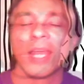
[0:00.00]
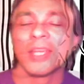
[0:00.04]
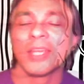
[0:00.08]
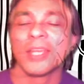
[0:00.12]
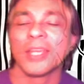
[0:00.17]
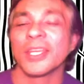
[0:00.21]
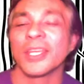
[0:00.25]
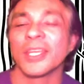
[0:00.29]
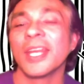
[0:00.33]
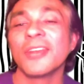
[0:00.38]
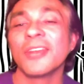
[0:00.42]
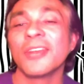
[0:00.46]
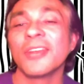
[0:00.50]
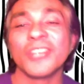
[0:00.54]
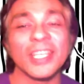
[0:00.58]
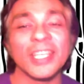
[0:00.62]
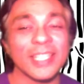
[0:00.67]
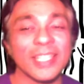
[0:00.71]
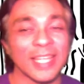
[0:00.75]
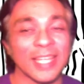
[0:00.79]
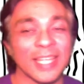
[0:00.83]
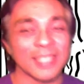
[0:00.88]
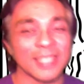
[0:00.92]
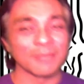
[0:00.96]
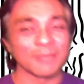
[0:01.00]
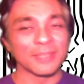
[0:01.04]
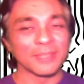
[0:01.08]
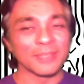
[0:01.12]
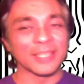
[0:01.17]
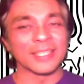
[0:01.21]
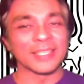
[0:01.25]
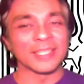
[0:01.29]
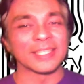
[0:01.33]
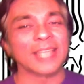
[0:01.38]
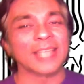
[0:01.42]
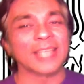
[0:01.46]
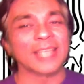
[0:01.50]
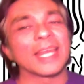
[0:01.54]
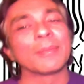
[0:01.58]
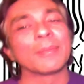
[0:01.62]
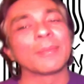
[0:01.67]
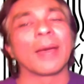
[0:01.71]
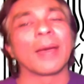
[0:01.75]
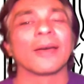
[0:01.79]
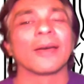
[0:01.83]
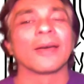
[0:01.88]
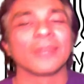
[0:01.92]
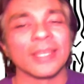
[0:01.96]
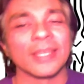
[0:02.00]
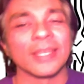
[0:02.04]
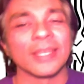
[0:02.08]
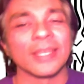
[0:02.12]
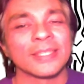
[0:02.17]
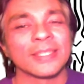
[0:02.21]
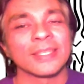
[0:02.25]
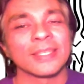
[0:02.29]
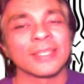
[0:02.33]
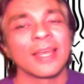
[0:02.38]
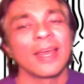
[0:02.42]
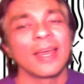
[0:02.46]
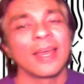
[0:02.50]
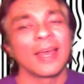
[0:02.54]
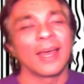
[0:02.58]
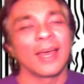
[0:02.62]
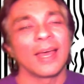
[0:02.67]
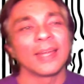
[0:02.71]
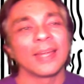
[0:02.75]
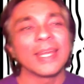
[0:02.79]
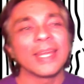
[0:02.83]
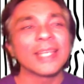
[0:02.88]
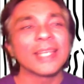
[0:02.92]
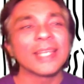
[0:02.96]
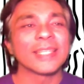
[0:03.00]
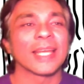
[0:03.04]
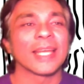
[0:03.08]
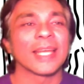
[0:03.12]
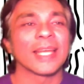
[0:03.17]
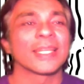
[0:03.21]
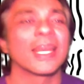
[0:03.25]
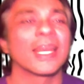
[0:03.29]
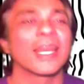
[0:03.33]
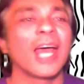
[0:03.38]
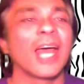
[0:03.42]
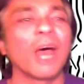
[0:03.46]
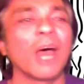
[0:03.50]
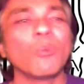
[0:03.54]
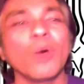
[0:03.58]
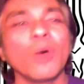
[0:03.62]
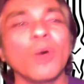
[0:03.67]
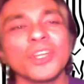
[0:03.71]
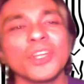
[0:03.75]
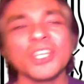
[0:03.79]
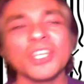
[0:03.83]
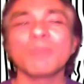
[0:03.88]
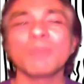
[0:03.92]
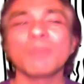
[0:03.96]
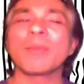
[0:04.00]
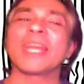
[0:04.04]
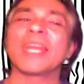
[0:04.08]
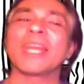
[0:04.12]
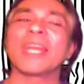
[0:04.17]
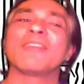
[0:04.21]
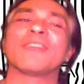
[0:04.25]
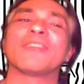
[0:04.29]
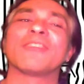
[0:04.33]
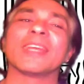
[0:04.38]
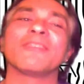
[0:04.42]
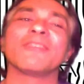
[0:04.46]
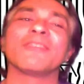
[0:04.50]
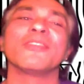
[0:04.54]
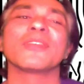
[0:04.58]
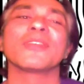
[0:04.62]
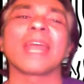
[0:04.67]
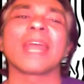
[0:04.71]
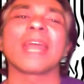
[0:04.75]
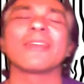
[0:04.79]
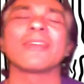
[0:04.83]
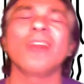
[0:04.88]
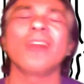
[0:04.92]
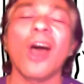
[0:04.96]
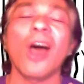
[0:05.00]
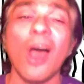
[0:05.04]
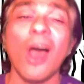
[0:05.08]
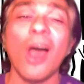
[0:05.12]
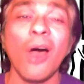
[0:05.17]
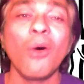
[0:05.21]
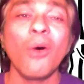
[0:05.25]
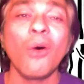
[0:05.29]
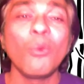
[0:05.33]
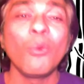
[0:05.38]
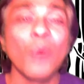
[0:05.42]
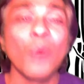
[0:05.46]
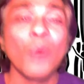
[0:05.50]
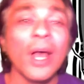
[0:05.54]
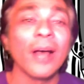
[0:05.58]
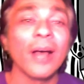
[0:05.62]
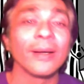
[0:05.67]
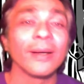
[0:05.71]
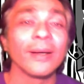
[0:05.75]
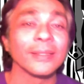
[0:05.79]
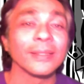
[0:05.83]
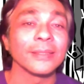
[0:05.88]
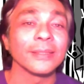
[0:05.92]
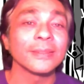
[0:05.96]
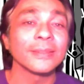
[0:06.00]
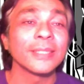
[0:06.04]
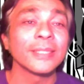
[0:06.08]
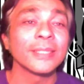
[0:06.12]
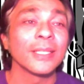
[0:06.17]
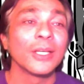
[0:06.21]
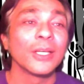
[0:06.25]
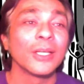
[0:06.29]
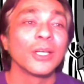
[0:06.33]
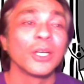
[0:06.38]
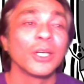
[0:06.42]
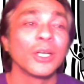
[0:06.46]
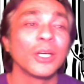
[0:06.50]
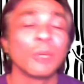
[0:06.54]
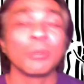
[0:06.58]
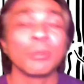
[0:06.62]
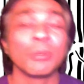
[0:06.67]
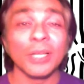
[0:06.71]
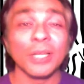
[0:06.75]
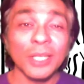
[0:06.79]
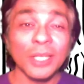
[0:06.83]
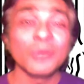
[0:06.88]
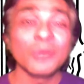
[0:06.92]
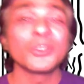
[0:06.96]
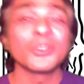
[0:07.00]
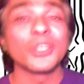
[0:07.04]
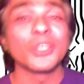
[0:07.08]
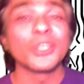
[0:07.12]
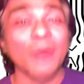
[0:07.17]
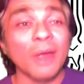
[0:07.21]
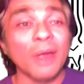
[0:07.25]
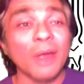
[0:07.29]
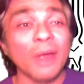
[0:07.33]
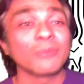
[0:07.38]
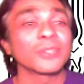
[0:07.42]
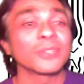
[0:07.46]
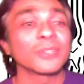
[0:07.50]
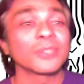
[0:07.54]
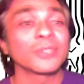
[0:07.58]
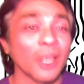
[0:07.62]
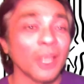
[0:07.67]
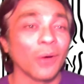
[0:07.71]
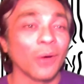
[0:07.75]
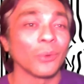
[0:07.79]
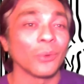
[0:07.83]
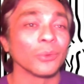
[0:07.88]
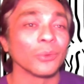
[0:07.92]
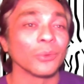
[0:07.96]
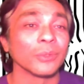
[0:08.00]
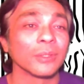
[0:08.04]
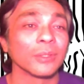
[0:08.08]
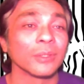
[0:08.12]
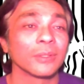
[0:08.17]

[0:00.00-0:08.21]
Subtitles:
You know, Jesus had some things to say about this. He said, "And what do you benefit if you gain the whole world but lose your own soul?